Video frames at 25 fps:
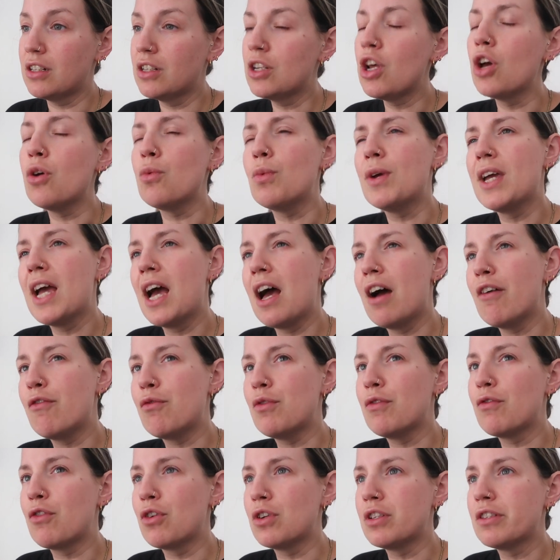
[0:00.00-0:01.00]
no, we have,
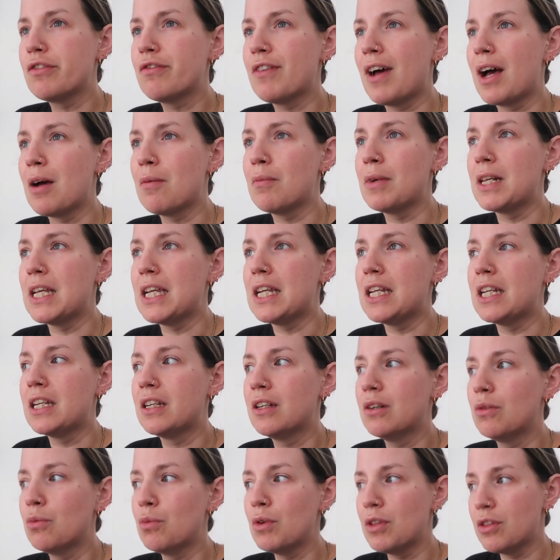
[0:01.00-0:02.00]
we've gone to family
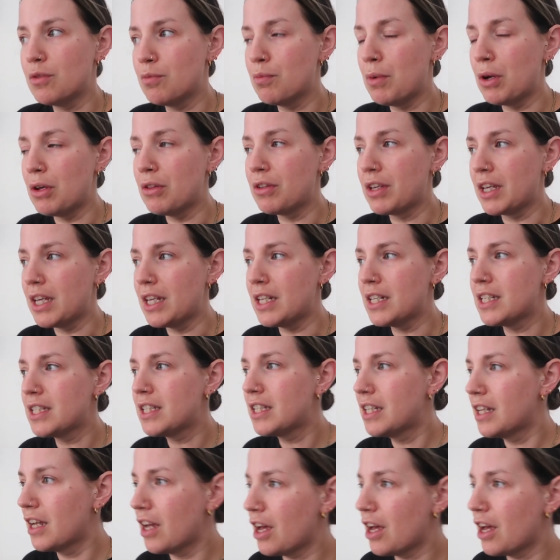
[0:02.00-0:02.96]
with both kids.